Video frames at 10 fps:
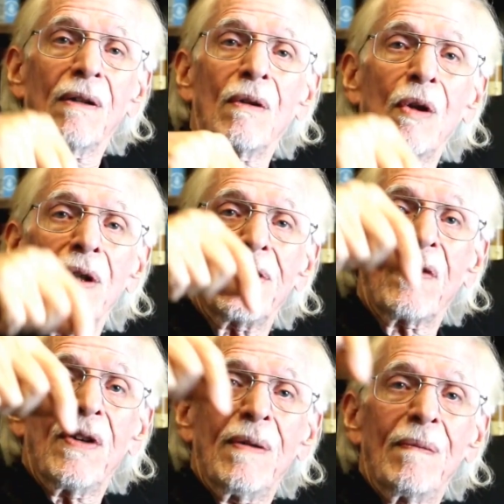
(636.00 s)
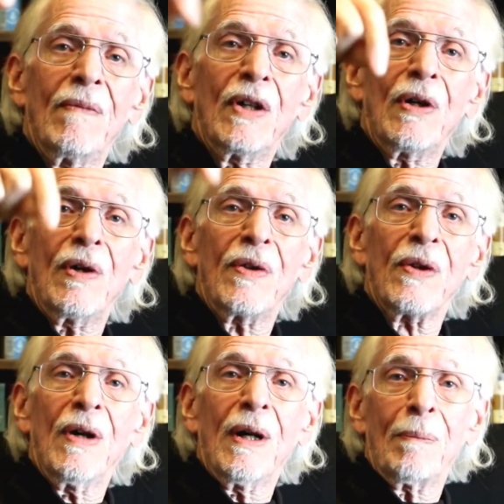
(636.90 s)
launch from Earth
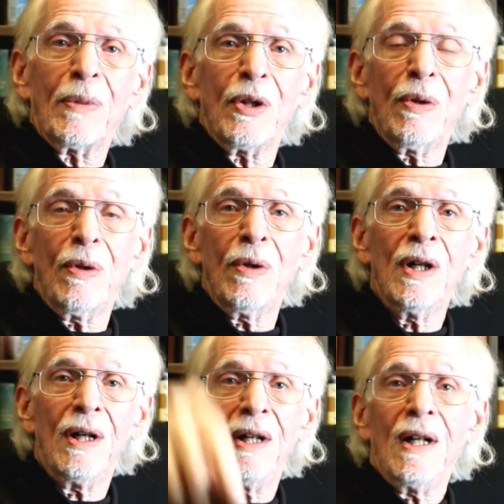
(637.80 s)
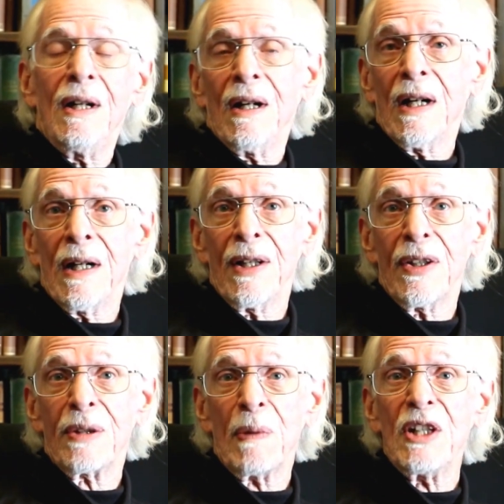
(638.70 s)
up to the
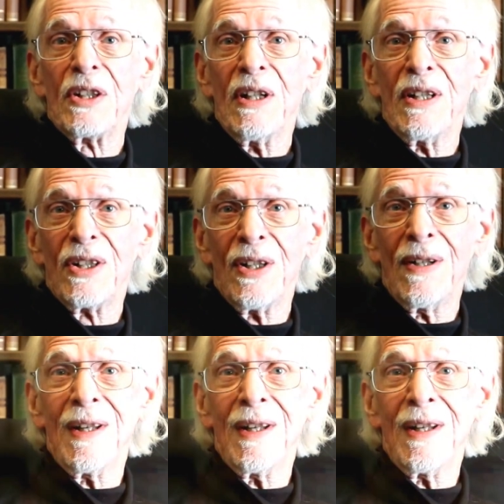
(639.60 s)
space station,